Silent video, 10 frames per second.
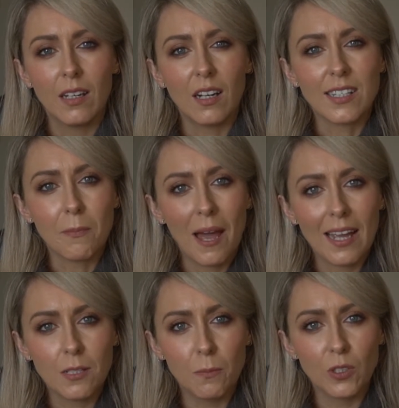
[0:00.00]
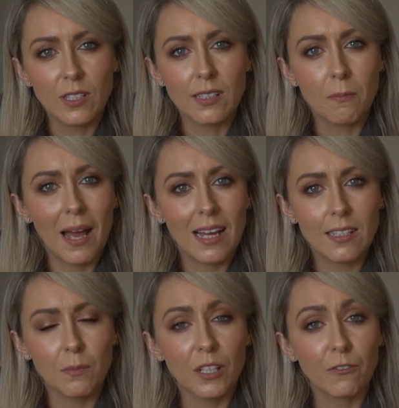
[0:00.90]
I see packed buses
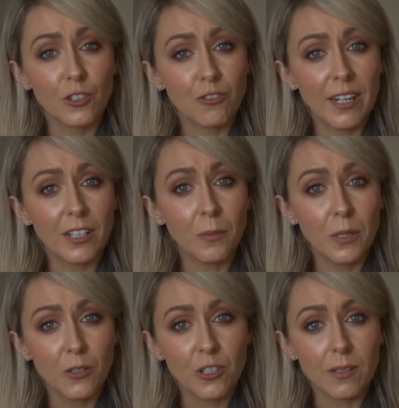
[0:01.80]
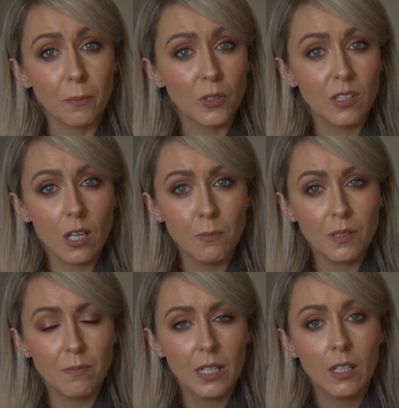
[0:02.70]
passing by frustrated commuters at bus
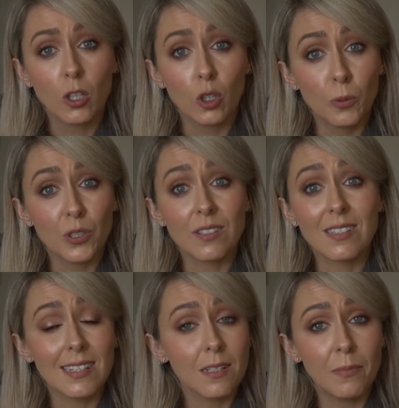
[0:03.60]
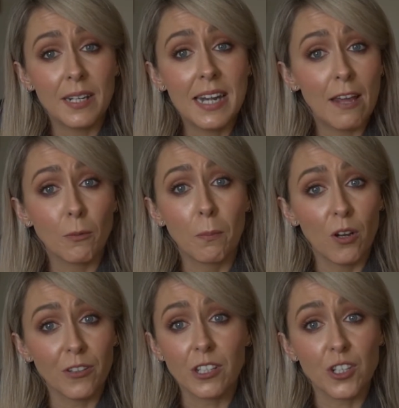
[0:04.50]
stops or buses that simply never
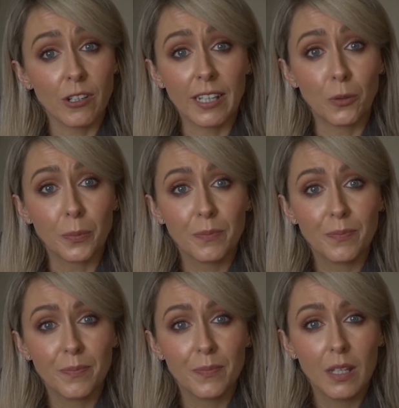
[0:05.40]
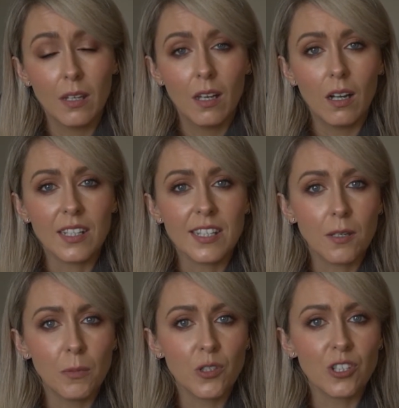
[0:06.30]
bother turning up. I see
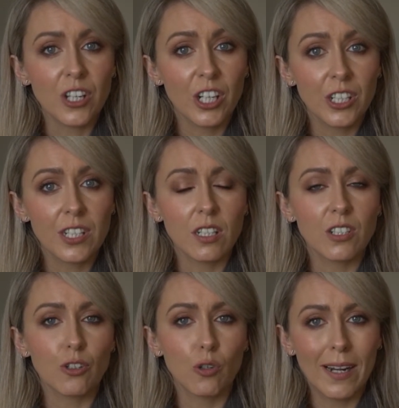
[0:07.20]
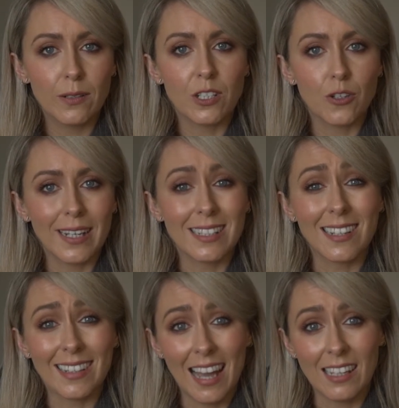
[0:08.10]
commuters herded onto crowded trains
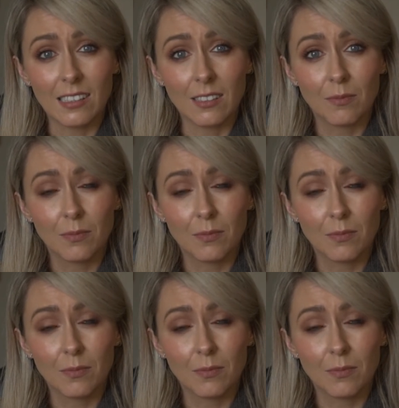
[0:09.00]
like cattle.